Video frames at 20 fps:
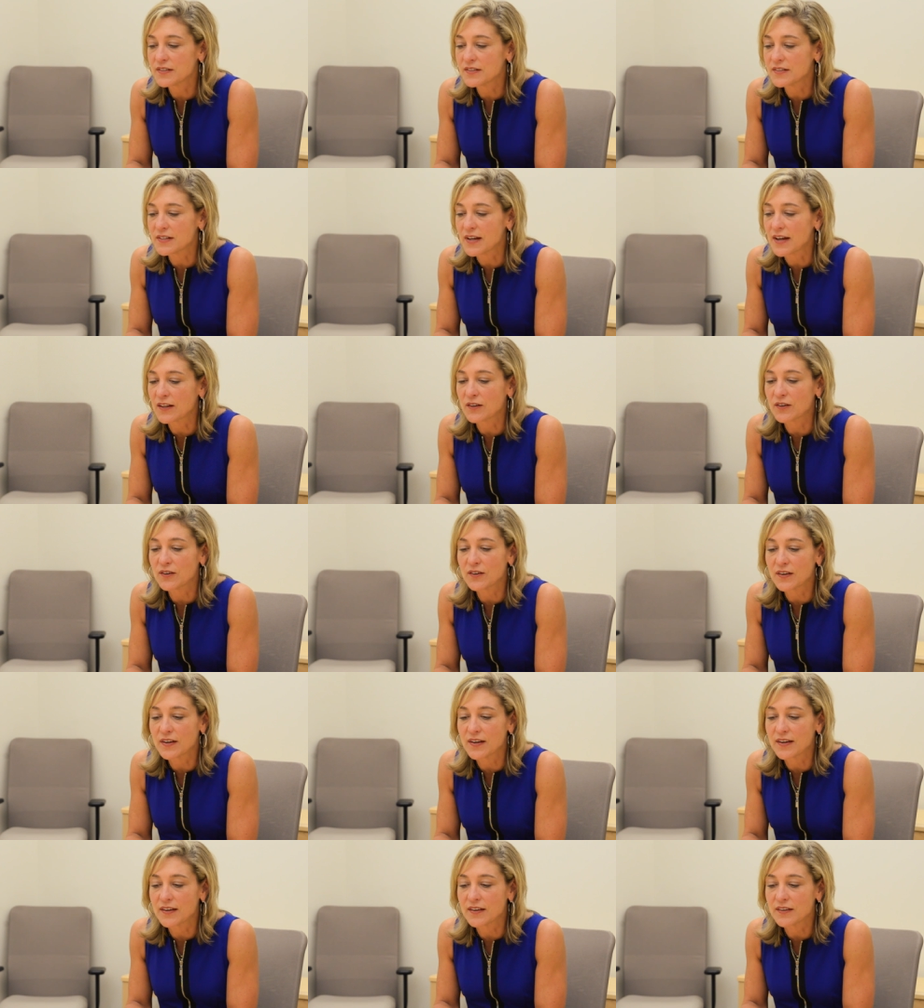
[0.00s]

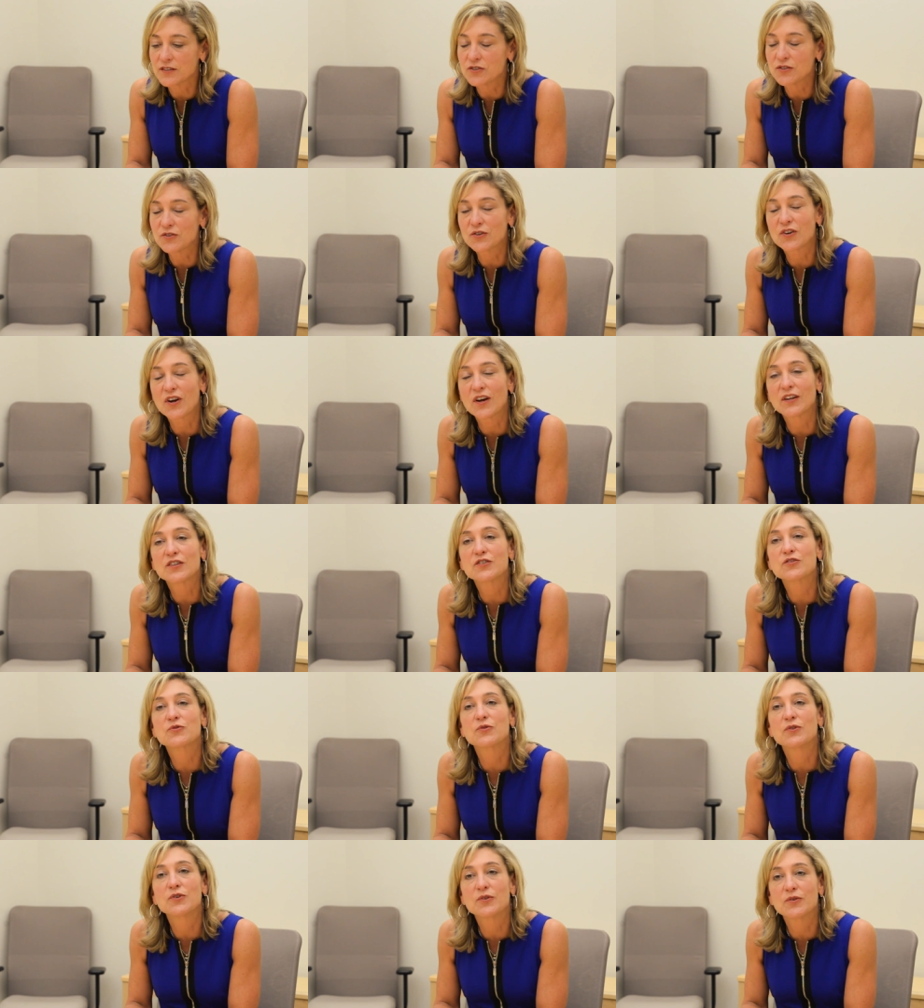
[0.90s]
Tyler Junior
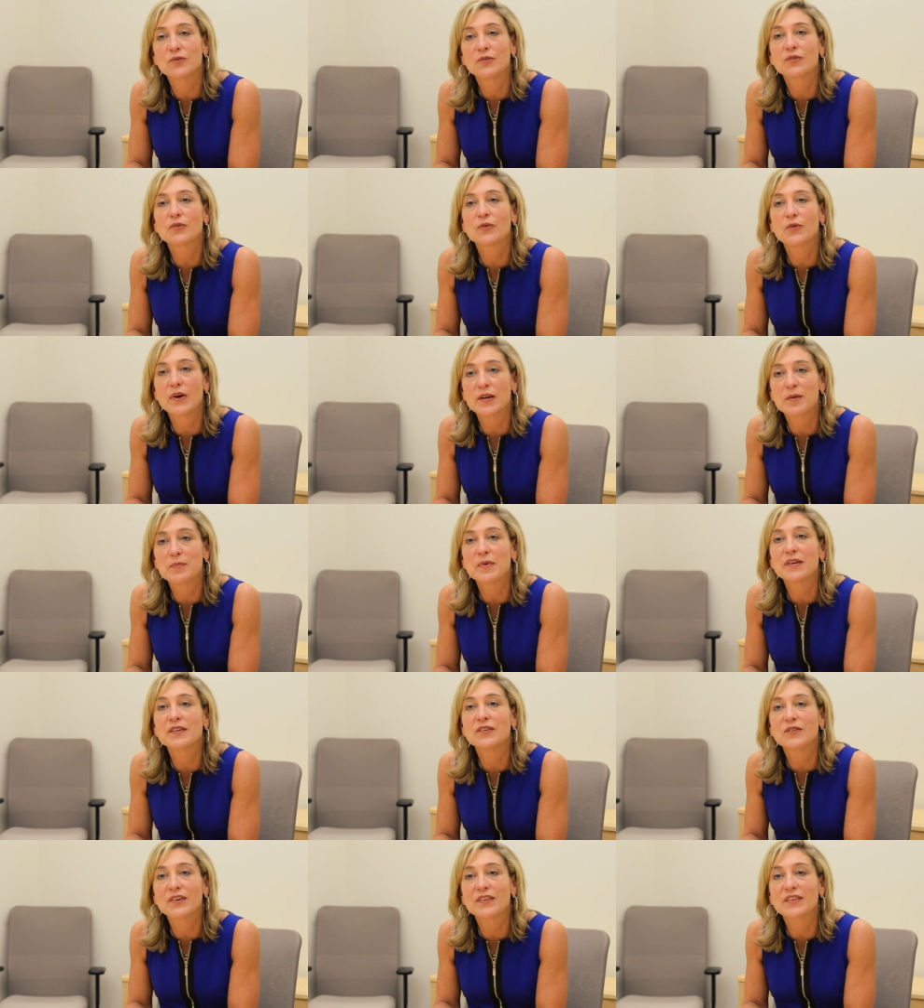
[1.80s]
College grew quite a
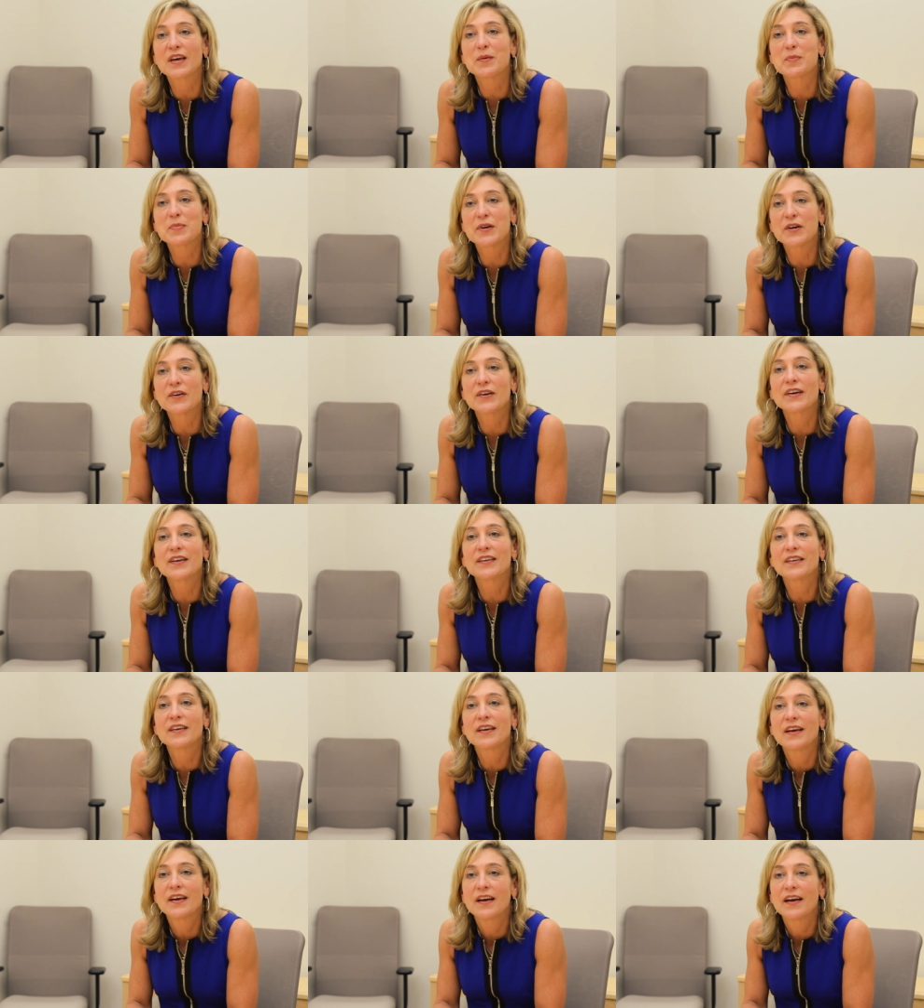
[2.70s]
bit during that
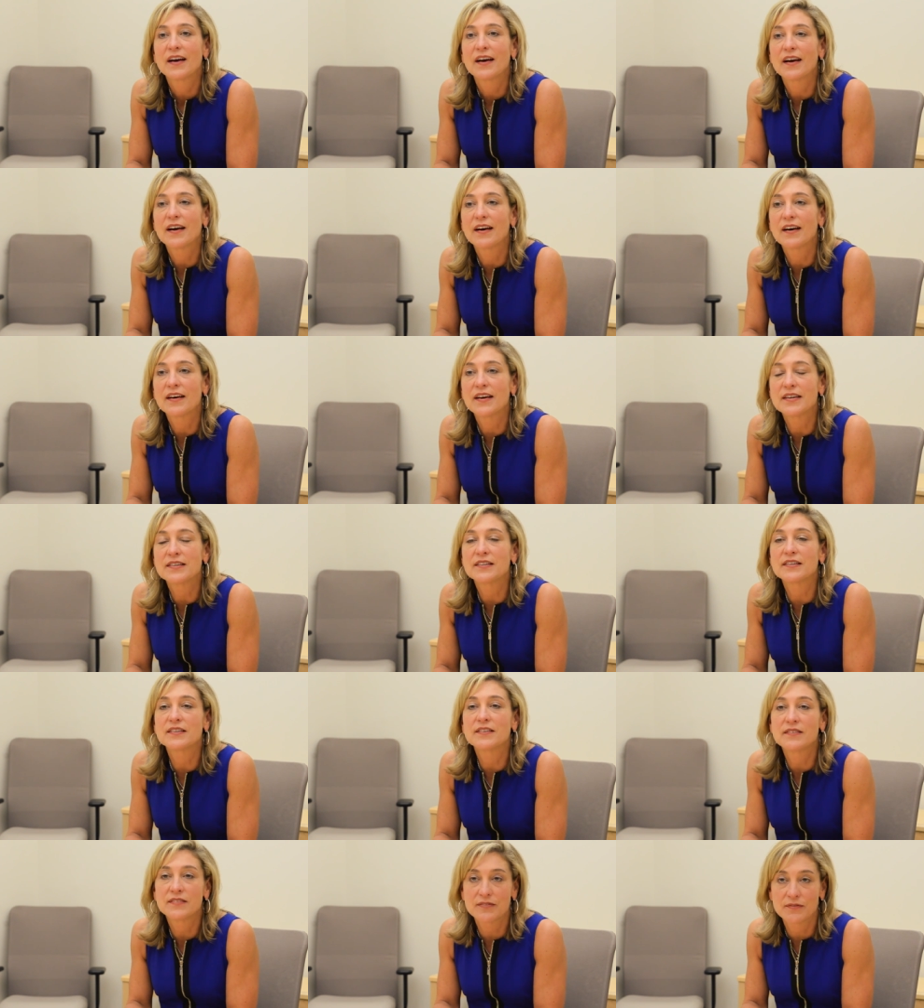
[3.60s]
period.
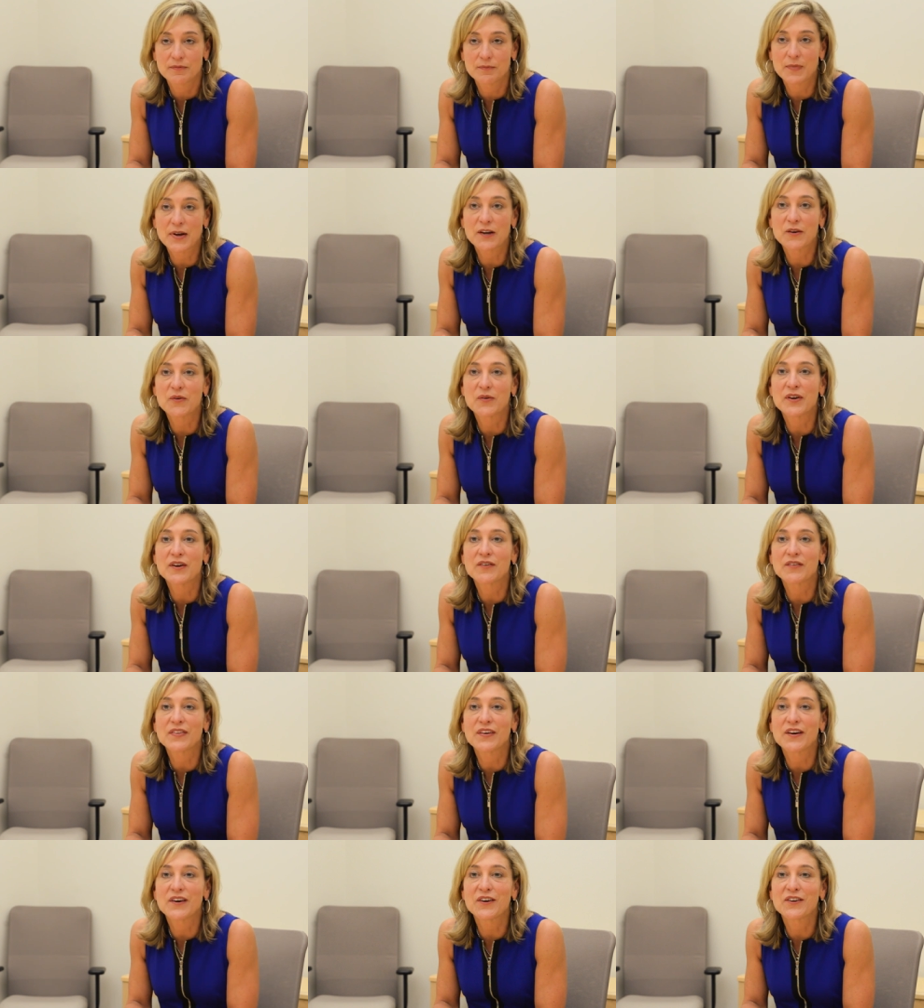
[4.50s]
Ended my
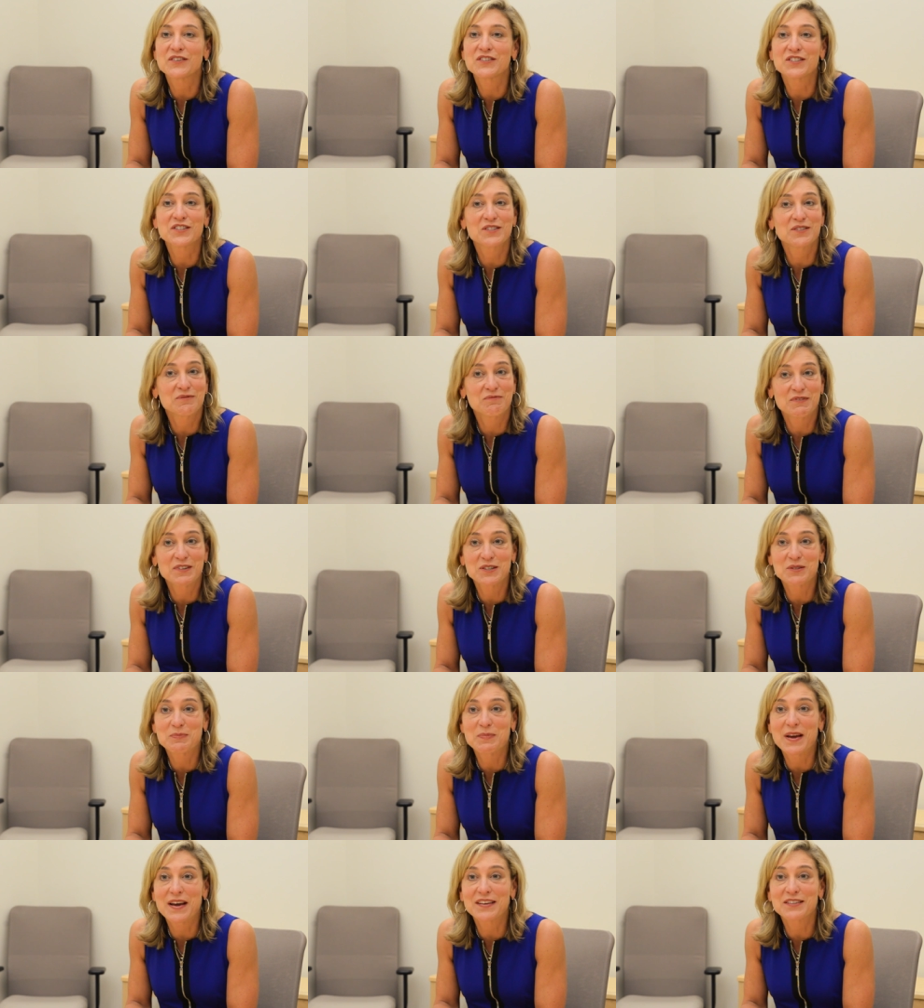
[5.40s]
career there just
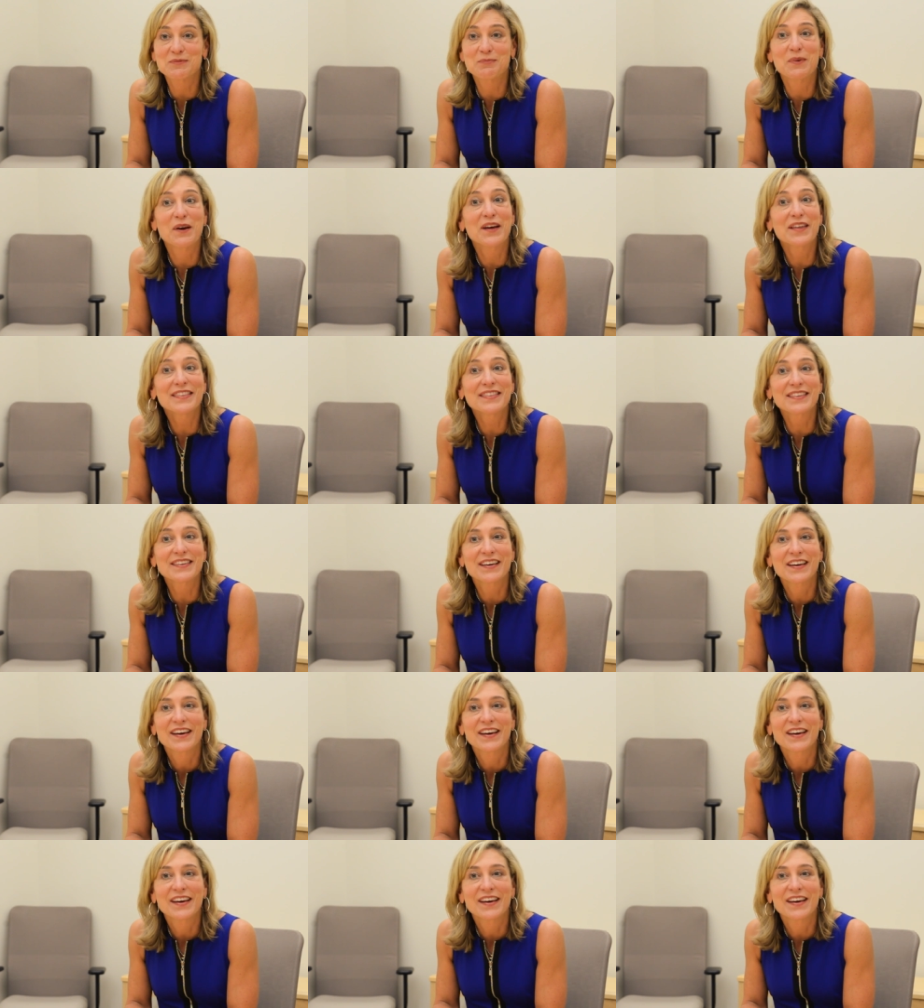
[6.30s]
this past month.